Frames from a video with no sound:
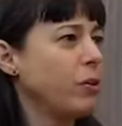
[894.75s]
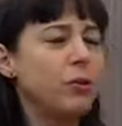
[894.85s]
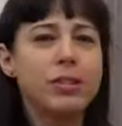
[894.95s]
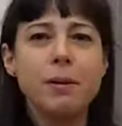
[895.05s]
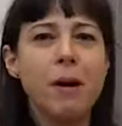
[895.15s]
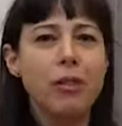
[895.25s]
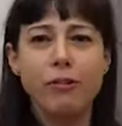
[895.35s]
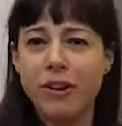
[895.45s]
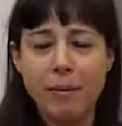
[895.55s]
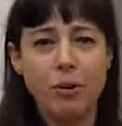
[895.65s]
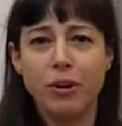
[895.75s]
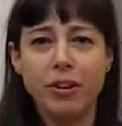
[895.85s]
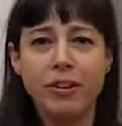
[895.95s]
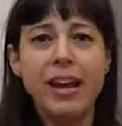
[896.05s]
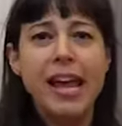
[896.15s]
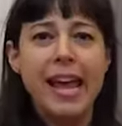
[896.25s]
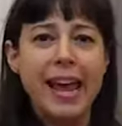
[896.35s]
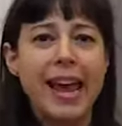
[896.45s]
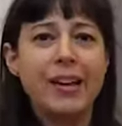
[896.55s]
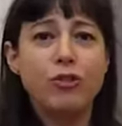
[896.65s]
Go to some other neighborhood
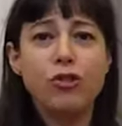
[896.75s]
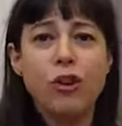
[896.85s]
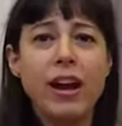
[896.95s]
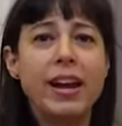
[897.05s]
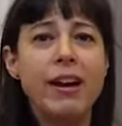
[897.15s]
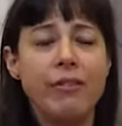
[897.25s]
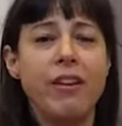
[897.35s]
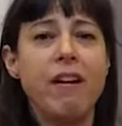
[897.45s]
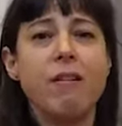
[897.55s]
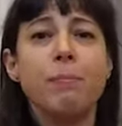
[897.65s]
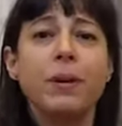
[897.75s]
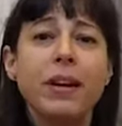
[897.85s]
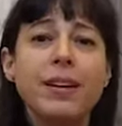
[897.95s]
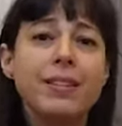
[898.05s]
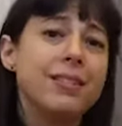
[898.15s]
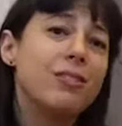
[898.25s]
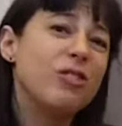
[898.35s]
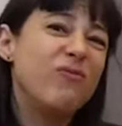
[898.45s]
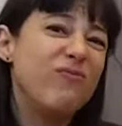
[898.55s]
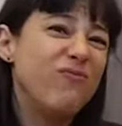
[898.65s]
and try it out there, because
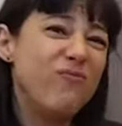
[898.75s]
there's